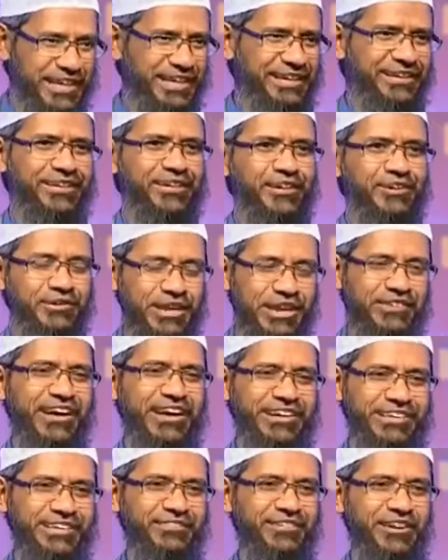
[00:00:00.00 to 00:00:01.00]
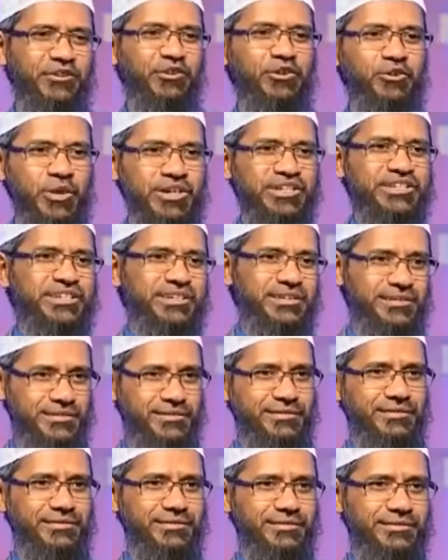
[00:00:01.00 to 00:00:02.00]
Son, you have asked a very good
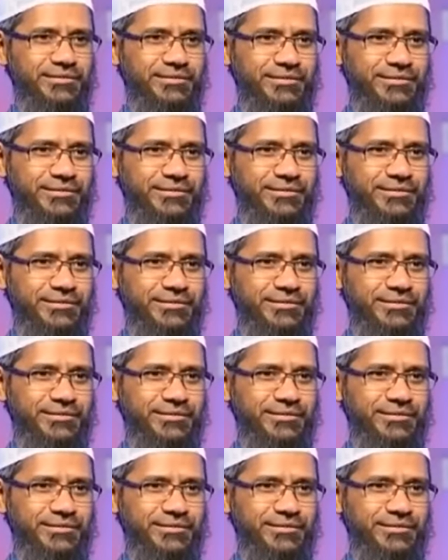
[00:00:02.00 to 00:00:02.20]
question.